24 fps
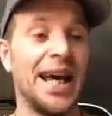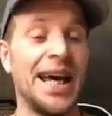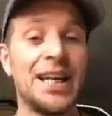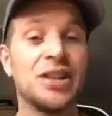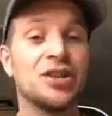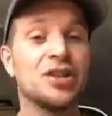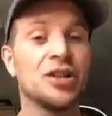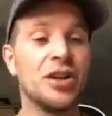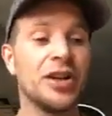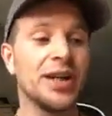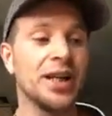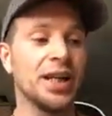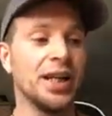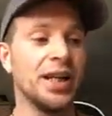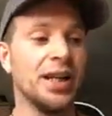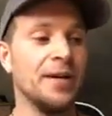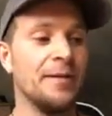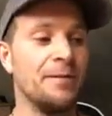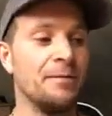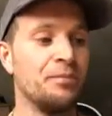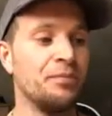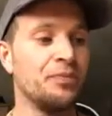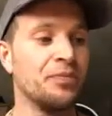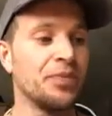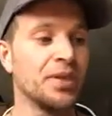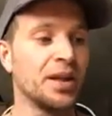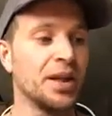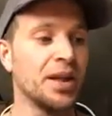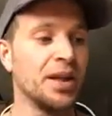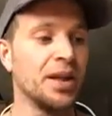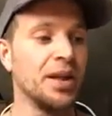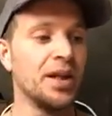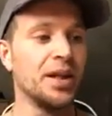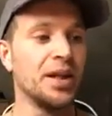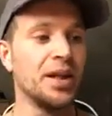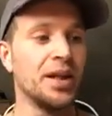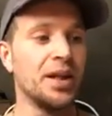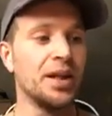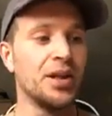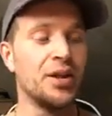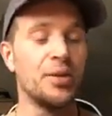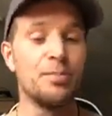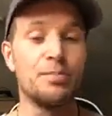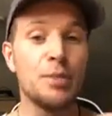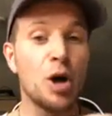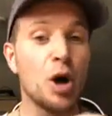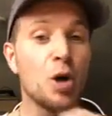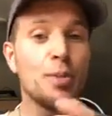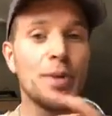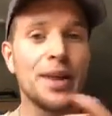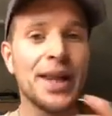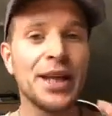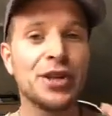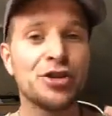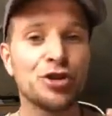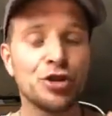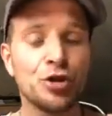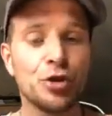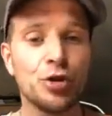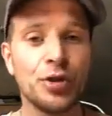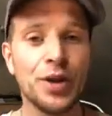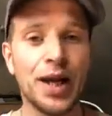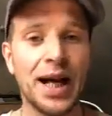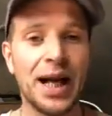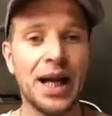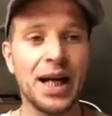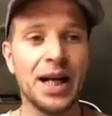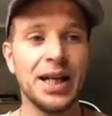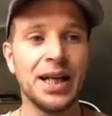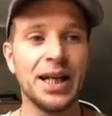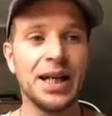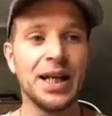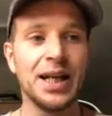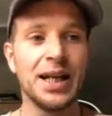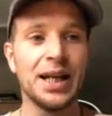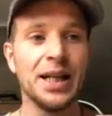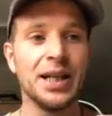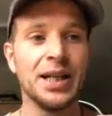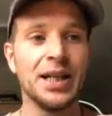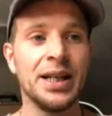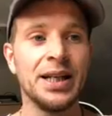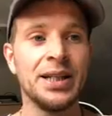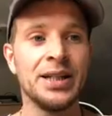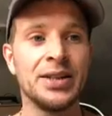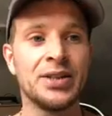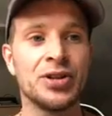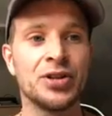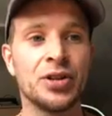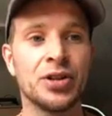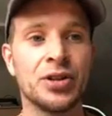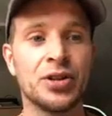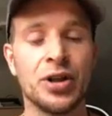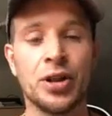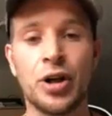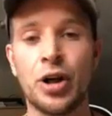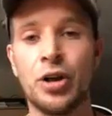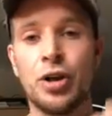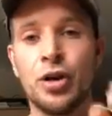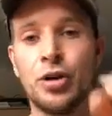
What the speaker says: It's like the moment they saw that, it's just like,